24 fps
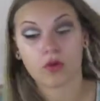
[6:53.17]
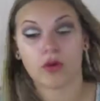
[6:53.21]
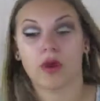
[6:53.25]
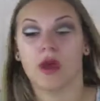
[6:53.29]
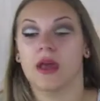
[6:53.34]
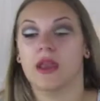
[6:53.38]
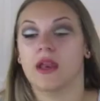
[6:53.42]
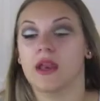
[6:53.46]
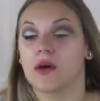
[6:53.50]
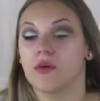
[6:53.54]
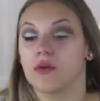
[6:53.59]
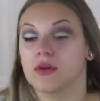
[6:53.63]

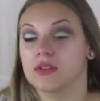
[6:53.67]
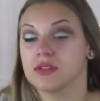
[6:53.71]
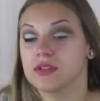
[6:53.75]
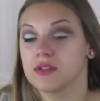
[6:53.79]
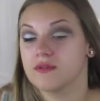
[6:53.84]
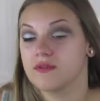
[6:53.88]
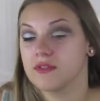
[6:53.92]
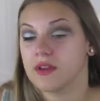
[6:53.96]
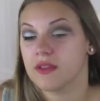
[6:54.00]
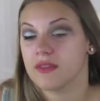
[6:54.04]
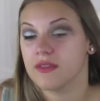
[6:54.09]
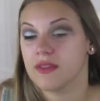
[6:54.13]
Okay, now once
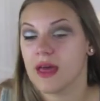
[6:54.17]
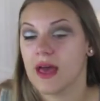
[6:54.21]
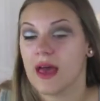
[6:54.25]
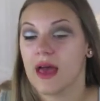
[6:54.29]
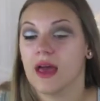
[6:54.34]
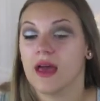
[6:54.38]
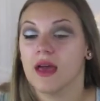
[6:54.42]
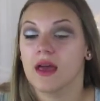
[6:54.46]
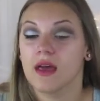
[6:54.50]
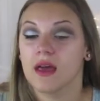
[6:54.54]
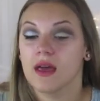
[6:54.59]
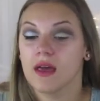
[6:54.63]
you've done
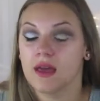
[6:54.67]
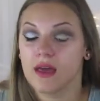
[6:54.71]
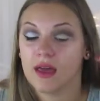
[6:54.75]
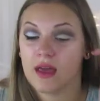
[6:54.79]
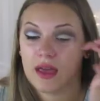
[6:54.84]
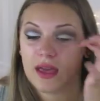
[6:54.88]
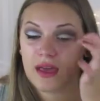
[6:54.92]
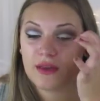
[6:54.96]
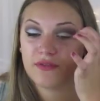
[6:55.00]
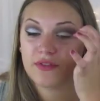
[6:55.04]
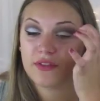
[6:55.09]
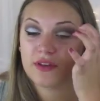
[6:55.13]
that,
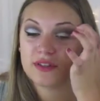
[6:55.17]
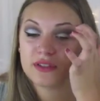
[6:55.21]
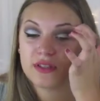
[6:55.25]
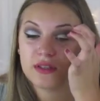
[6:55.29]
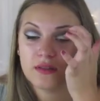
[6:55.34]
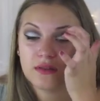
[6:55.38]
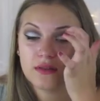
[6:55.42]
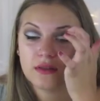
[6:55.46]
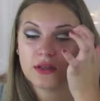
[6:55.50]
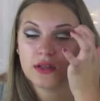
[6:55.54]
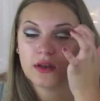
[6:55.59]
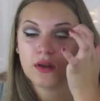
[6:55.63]
if there's a
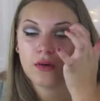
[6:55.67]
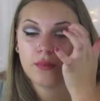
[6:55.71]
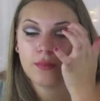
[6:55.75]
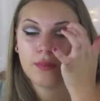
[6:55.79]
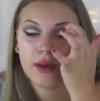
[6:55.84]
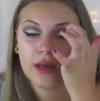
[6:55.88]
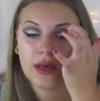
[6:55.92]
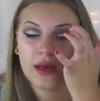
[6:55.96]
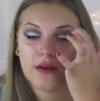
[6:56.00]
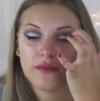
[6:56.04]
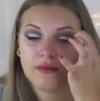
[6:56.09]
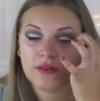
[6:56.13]
little
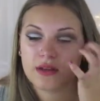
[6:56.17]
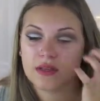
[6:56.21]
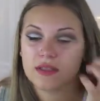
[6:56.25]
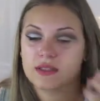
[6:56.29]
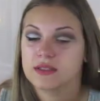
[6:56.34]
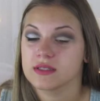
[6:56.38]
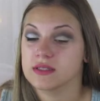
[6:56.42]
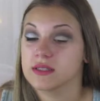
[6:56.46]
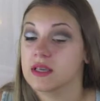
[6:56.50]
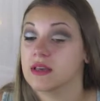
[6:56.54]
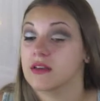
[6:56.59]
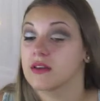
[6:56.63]
bit of
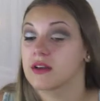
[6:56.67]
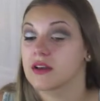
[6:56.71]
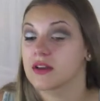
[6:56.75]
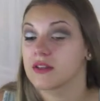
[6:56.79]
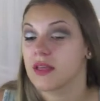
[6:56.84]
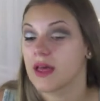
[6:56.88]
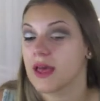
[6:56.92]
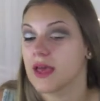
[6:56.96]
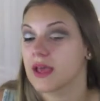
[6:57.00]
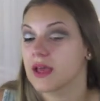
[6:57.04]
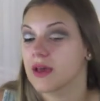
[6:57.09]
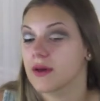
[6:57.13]
concealer
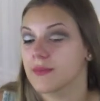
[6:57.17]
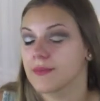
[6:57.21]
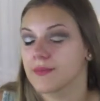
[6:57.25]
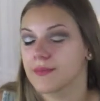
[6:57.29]
like